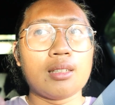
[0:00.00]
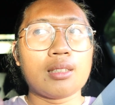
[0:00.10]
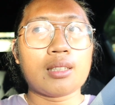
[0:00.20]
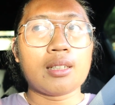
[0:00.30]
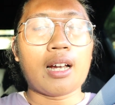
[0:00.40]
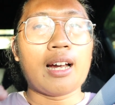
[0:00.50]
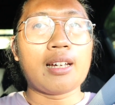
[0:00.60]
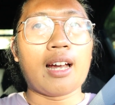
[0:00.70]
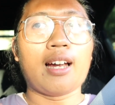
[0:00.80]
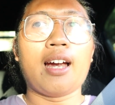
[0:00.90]
It's like
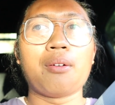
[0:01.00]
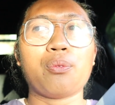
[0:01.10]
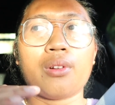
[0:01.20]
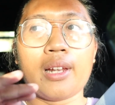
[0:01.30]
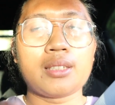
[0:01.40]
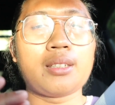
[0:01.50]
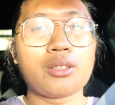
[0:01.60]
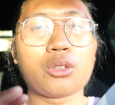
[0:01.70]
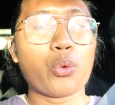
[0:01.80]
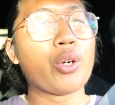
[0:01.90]
I have less
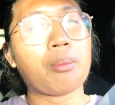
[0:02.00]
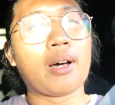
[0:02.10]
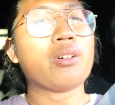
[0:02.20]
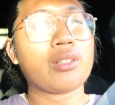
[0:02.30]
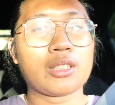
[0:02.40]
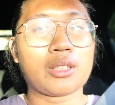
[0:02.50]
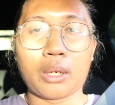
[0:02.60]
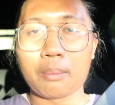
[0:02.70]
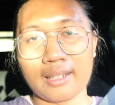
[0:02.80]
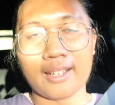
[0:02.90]
things to worry about
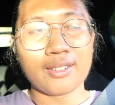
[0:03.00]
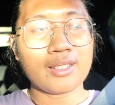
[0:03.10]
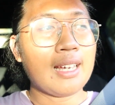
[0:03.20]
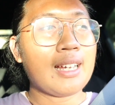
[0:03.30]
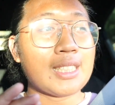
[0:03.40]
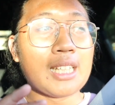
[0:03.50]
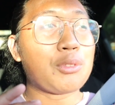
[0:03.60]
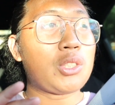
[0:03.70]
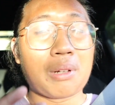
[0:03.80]
scraping now, because I'm